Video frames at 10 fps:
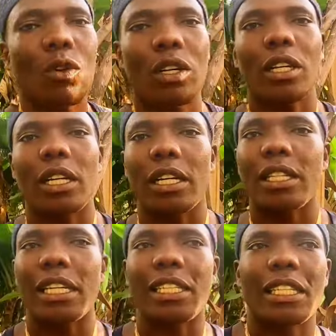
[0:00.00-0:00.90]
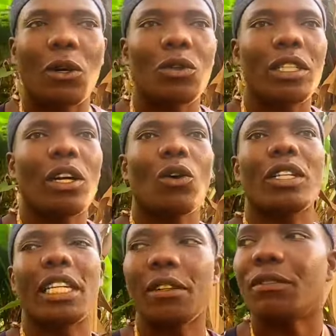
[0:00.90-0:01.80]
uh that Daudi or
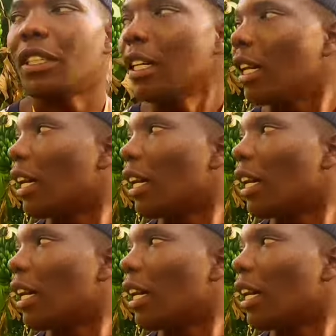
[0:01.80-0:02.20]
Devi